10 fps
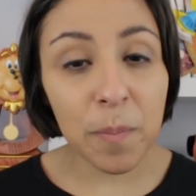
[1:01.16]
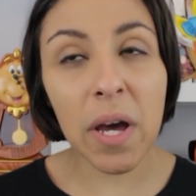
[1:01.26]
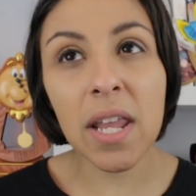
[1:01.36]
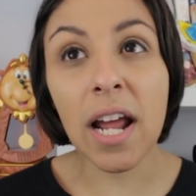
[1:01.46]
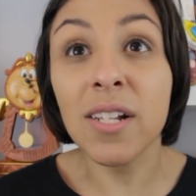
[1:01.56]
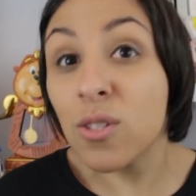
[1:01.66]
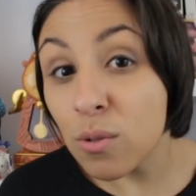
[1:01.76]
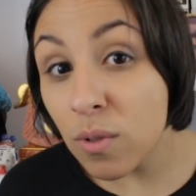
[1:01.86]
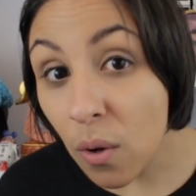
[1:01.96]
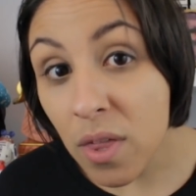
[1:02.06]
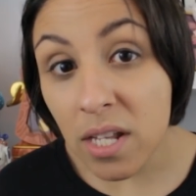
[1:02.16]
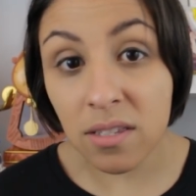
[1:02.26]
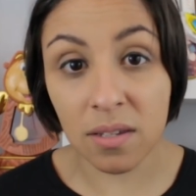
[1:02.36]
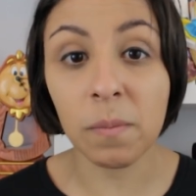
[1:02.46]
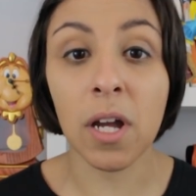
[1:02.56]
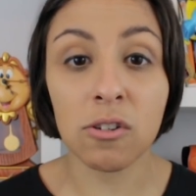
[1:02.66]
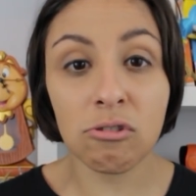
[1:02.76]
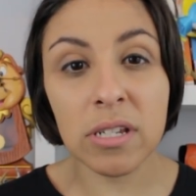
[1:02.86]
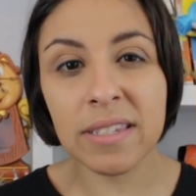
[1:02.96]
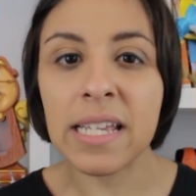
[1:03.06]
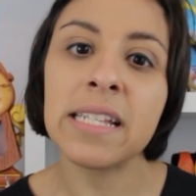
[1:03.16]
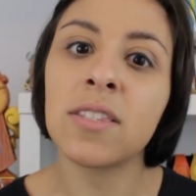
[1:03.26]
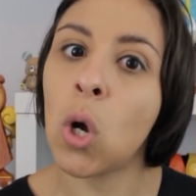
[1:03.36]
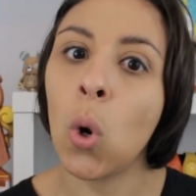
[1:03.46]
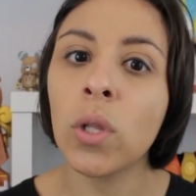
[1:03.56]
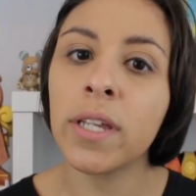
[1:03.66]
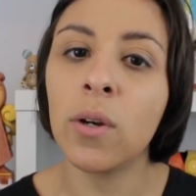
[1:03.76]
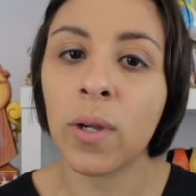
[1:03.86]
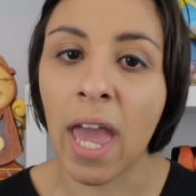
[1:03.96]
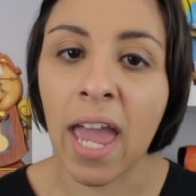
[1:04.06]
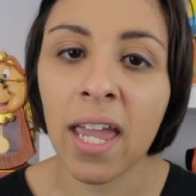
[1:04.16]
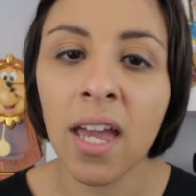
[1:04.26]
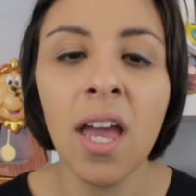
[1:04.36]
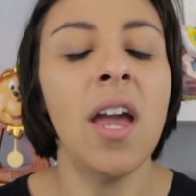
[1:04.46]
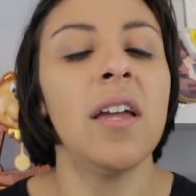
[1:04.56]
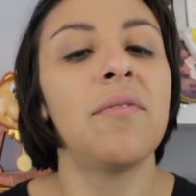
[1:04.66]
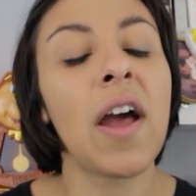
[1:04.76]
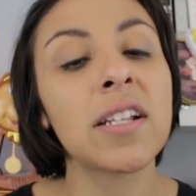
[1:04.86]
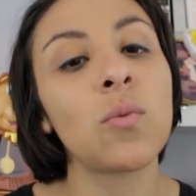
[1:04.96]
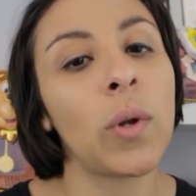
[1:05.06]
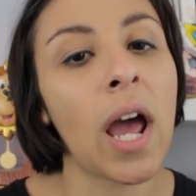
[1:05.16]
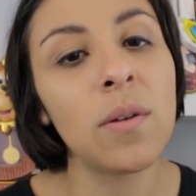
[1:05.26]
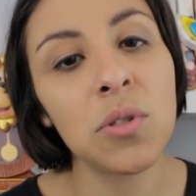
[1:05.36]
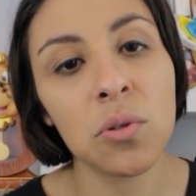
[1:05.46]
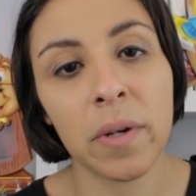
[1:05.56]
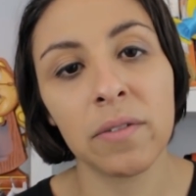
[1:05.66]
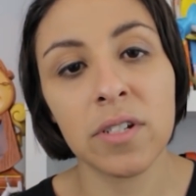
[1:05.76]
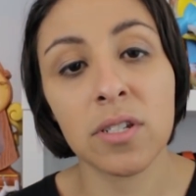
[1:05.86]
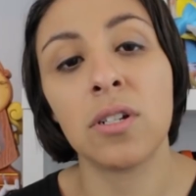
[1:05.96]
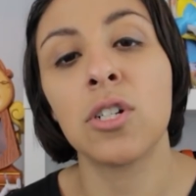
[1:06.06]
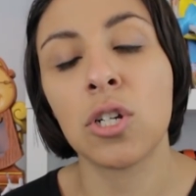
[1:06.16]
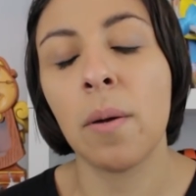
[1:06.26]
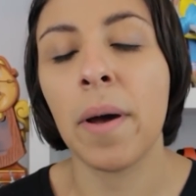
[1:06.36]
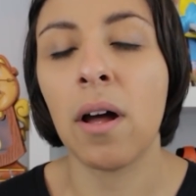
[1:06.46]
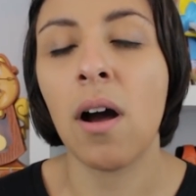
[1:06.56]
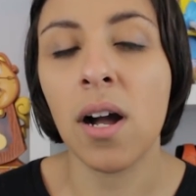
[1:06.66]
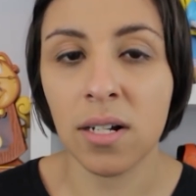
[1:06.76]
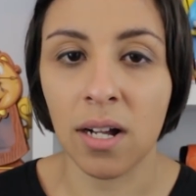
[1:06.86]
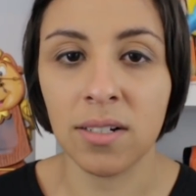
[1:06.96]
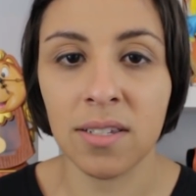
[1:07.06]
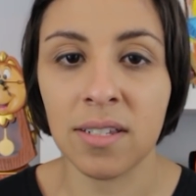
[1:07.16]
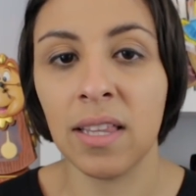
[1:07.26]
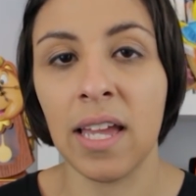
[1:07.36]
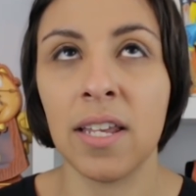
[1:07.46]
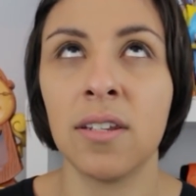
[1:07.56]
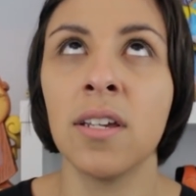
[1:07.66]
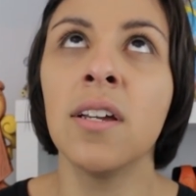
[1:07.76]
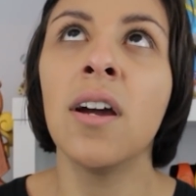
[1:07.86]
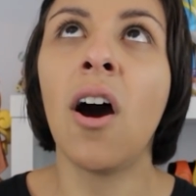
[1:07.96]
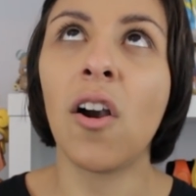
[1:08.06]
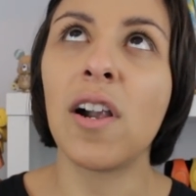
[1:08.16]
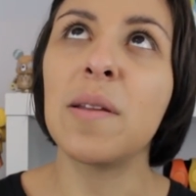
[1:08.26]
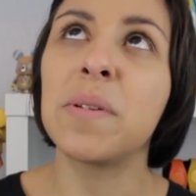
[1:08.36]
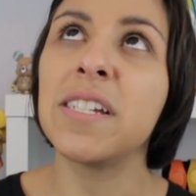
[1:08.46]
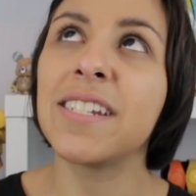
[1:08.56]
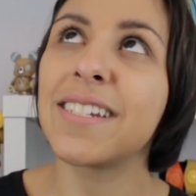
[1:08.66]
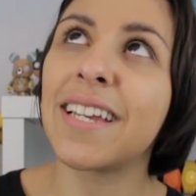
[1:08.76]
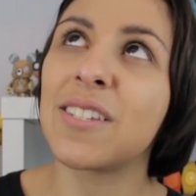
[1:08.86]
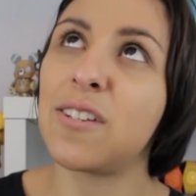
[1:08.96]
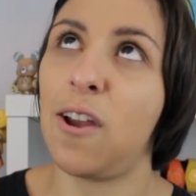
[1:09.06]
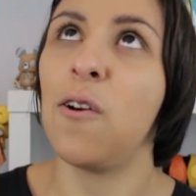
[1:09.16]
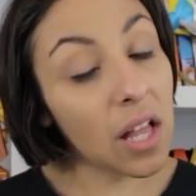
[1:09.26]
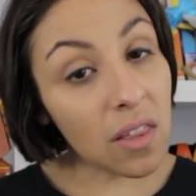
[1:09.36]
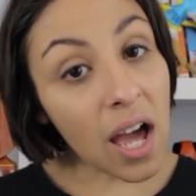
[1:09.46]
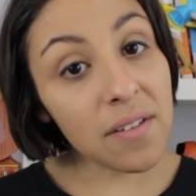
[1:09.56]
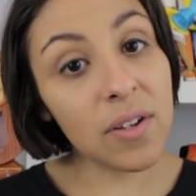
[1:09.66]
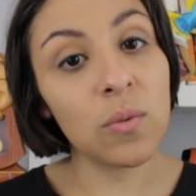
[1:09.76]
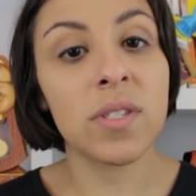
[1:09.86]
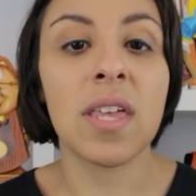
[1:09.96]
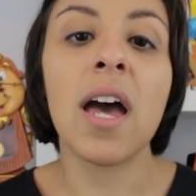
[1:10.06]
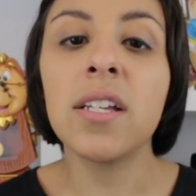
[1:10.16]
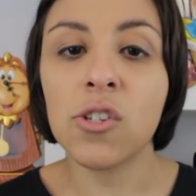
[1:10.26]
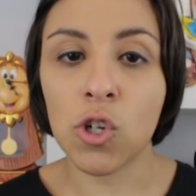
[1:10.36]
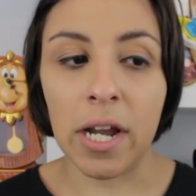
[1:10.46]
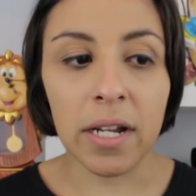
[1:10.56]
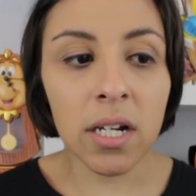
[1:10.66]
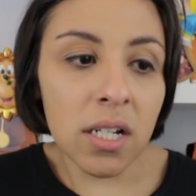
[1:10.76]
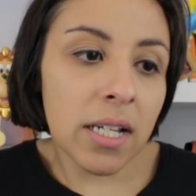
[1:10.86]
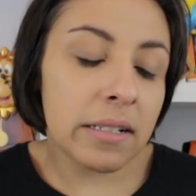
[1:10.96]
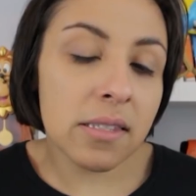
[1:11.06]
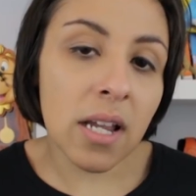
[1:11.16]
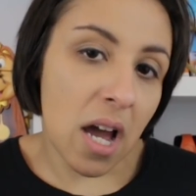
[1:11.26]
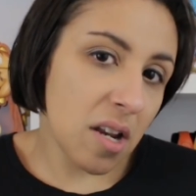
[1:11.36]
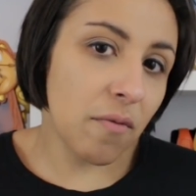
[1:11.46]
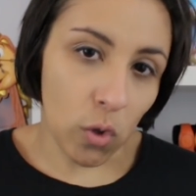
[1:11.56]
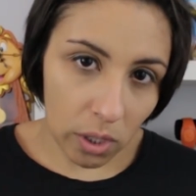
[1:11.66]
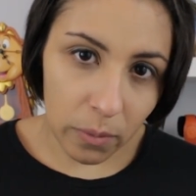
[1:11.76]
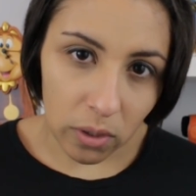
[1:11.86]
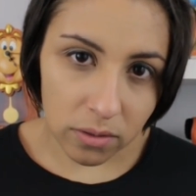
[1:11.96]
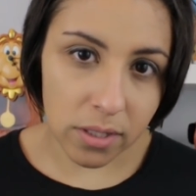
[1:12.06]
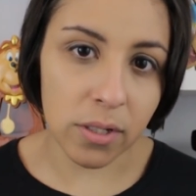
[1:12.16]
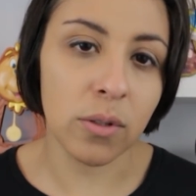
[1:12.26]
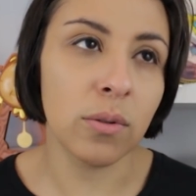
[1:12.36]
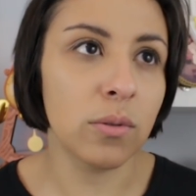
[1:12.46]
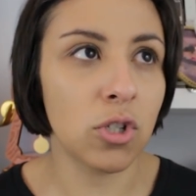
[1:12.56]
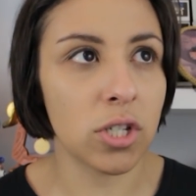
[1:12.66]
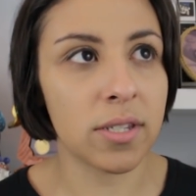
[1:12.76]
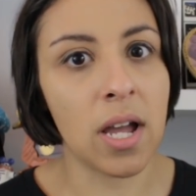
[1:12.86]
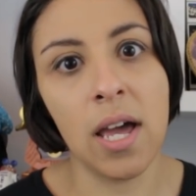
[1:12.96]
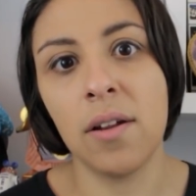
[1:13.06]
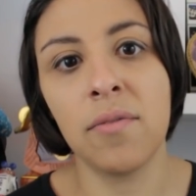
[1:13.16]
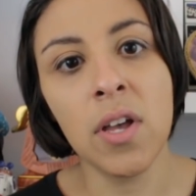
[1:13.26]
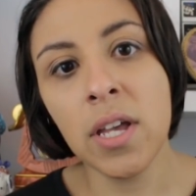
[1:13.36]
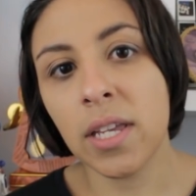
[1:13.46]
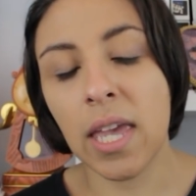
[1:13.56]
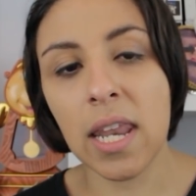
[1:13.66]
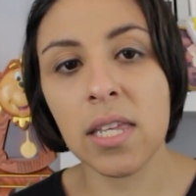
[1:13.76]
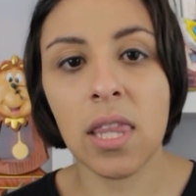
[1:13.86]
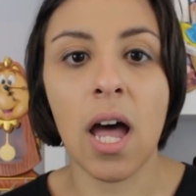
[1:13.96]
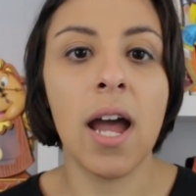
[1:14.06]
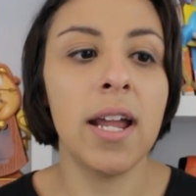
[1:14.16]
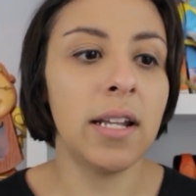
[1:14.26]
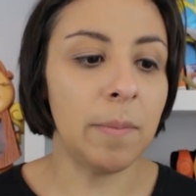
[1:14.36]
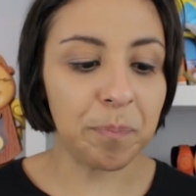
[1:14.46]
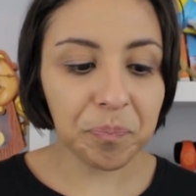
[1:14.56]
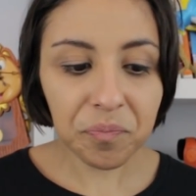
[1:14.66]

but I do know that in some countries it's totally okay. In fact, when I was doing my research about Hong Kong Disneyland, RIP didn't get to go. A lot of it was that in China, it's kind of normal to just kind of get in line and